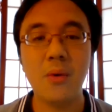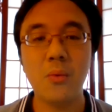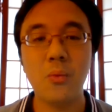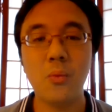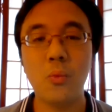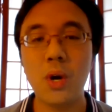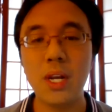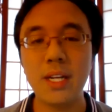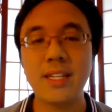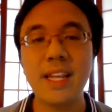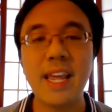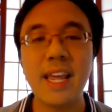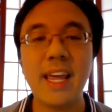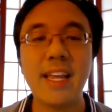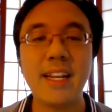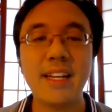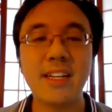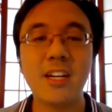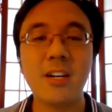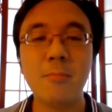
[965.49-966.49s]
What
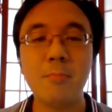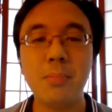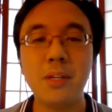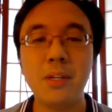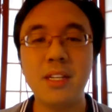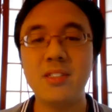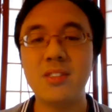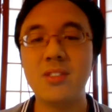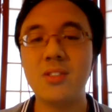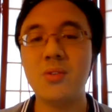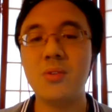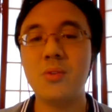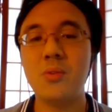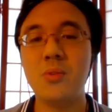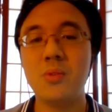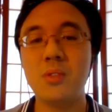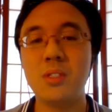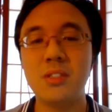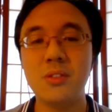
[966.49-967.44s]
can companies do